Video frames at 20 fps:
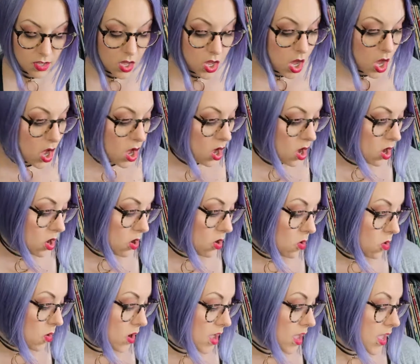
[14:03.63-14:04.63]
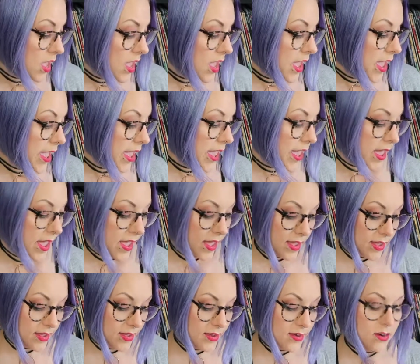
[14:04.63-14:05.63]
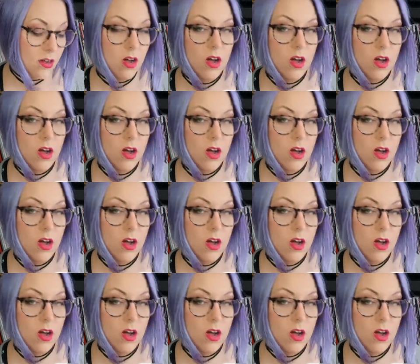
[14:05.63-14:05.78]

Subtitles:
Go, and